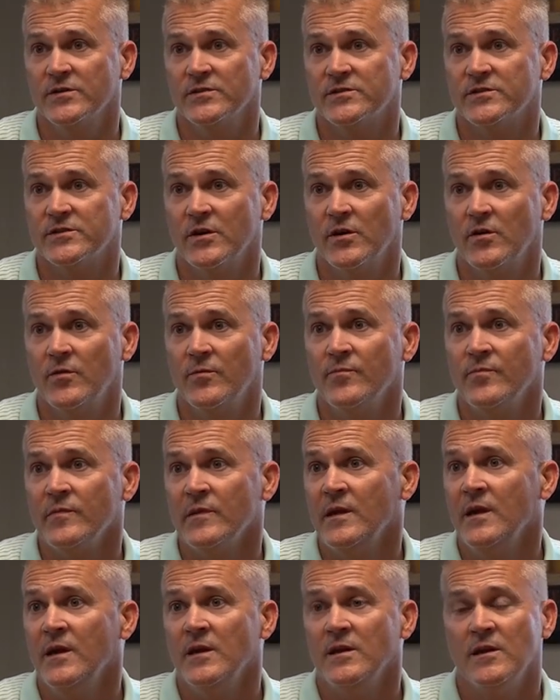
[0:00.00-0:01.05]
And so,
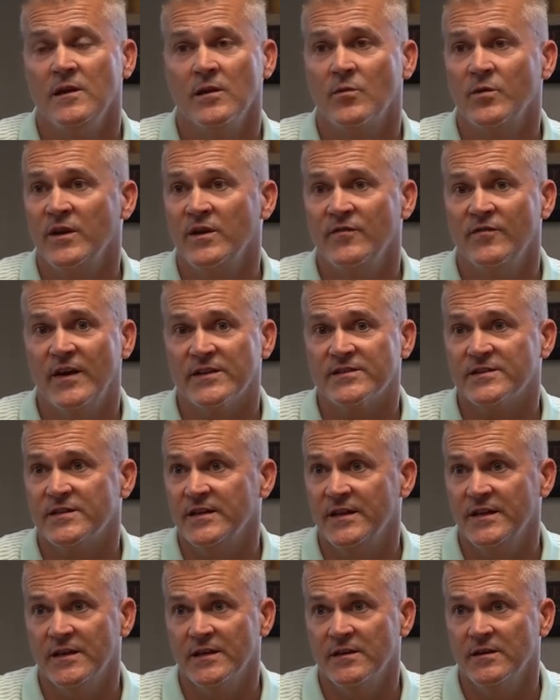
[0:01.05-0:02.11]
you know, we
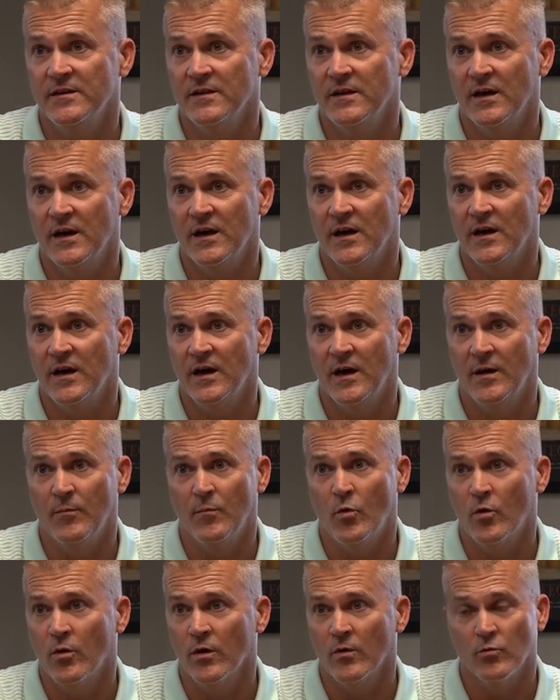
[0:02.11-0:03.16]
invested in uh, a
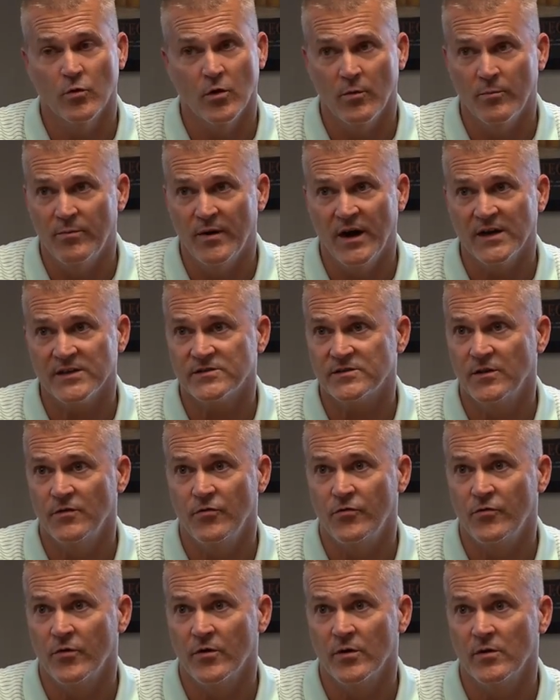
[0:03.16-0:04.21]
more robust
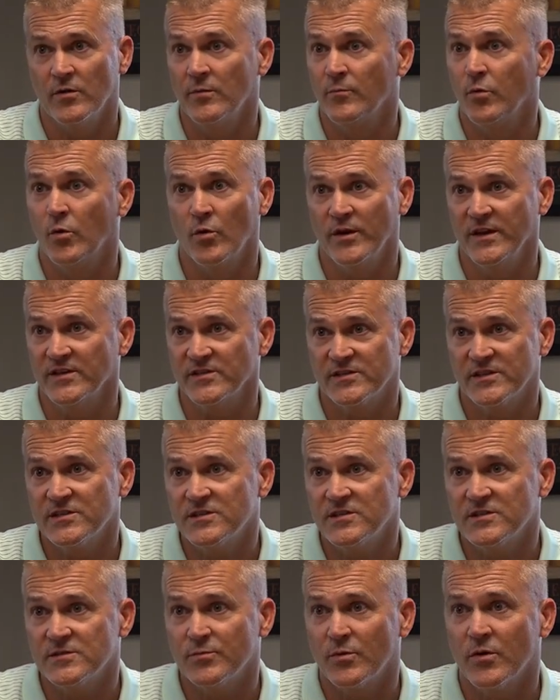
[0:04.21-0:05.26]
and thorough employee assistance